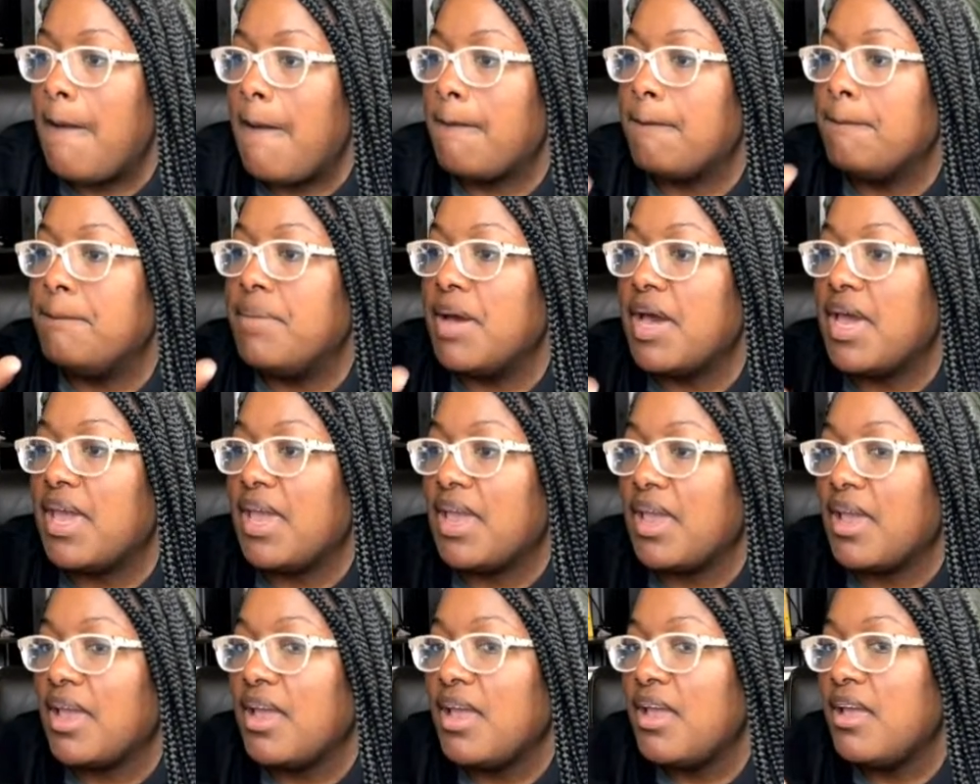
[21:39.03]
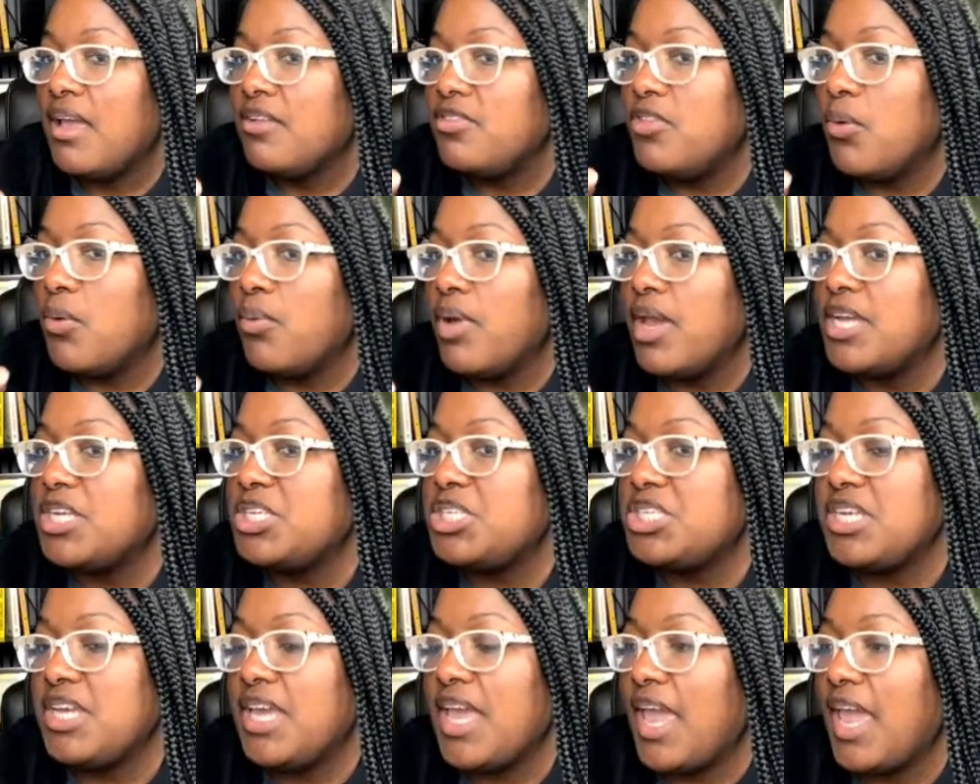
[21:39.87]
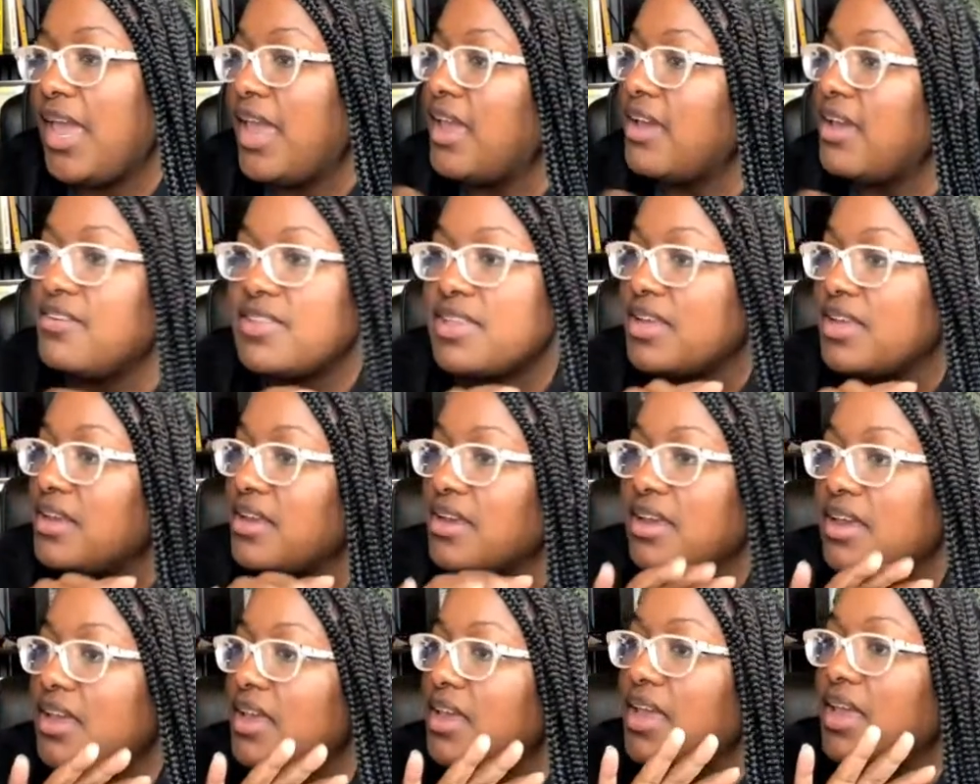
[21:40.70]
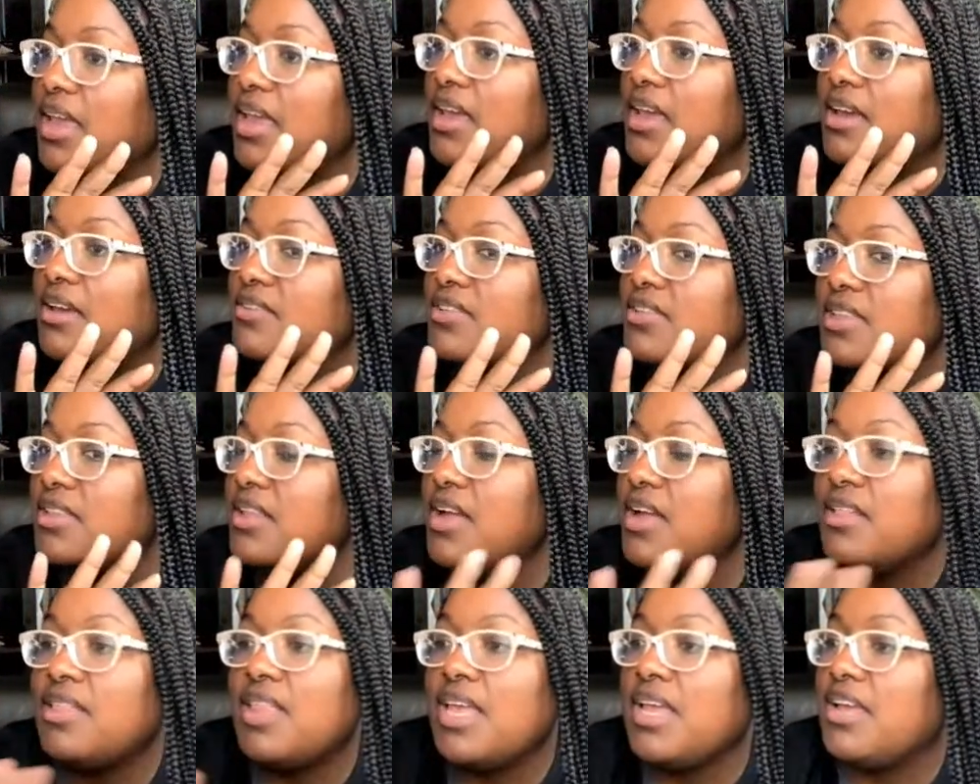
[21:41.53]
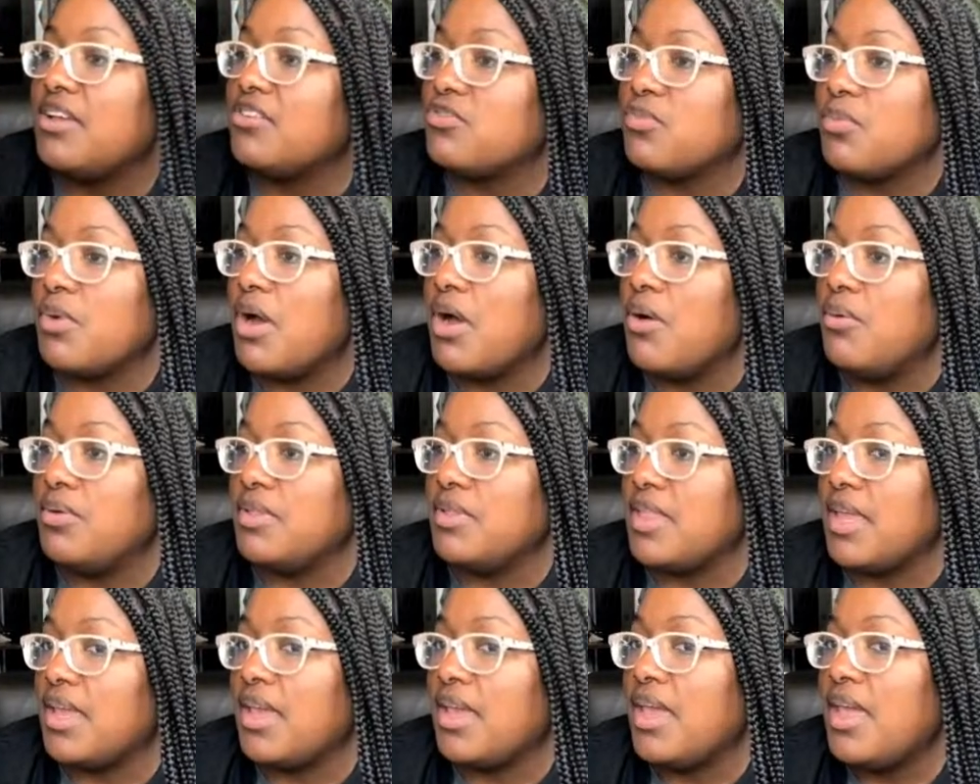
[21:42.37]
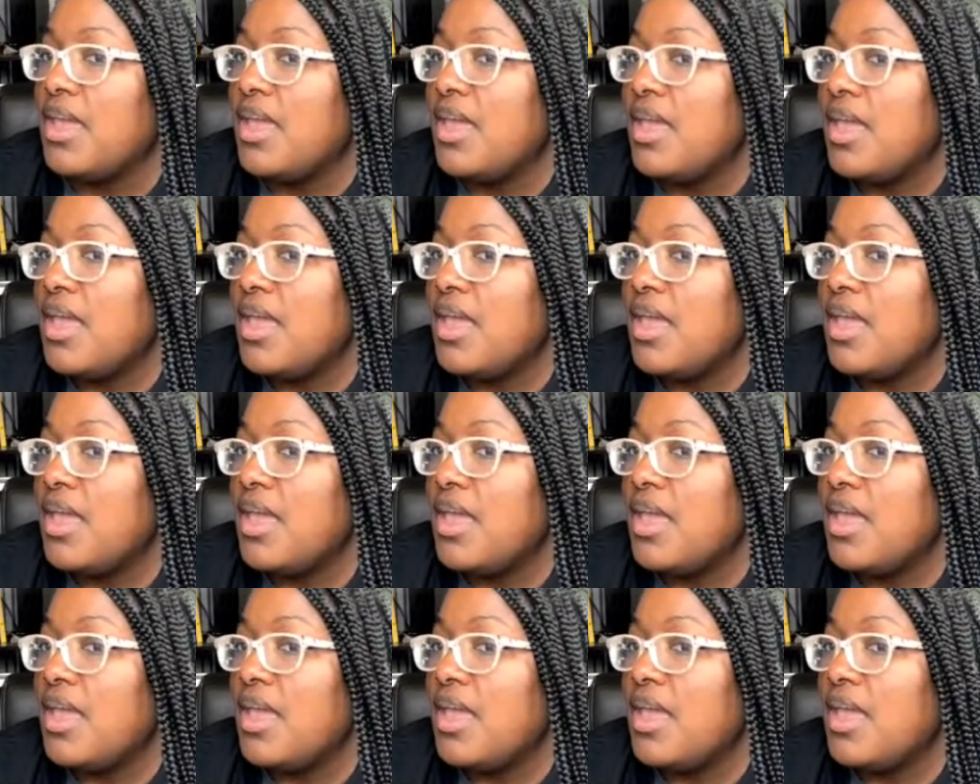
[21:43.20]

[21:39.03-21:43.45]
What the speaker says: But the way she has it is nothing is wrong with it.